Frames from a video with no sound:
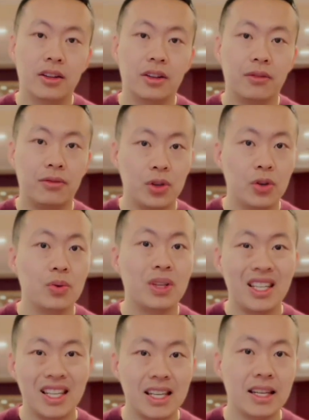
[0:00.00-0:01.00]
a few
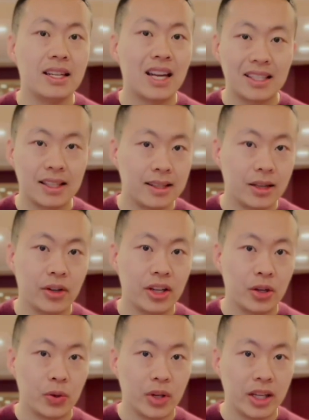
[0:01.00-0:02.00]
key necessary
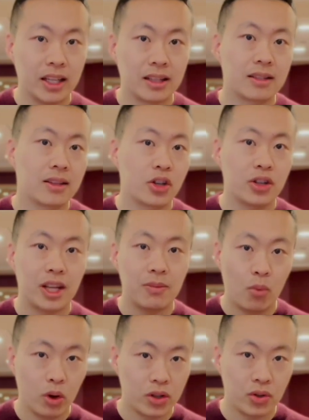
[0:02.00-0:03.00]
ingredients such as a
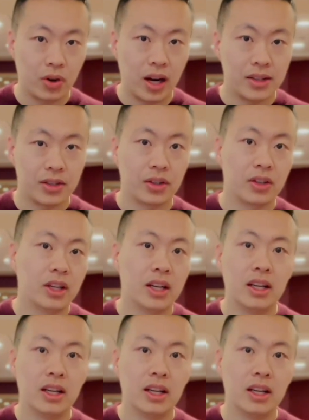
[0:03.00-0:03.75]
moisturizer,